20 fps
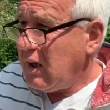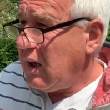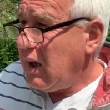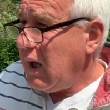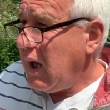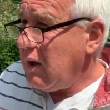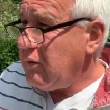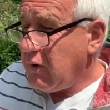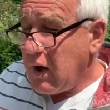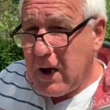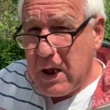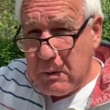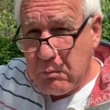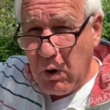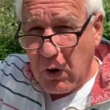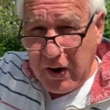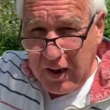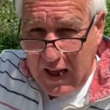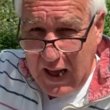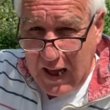If
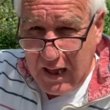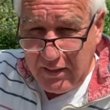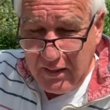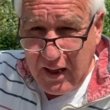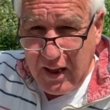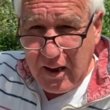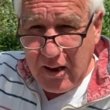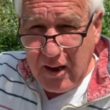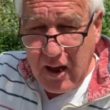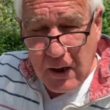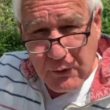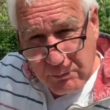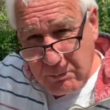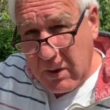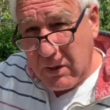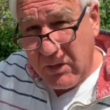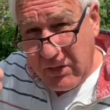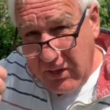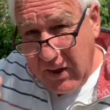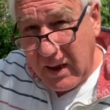anybody out there has
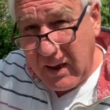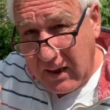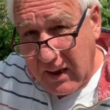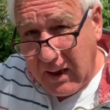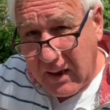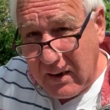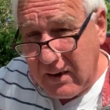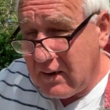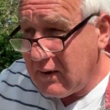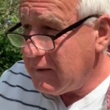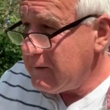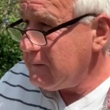been thinking,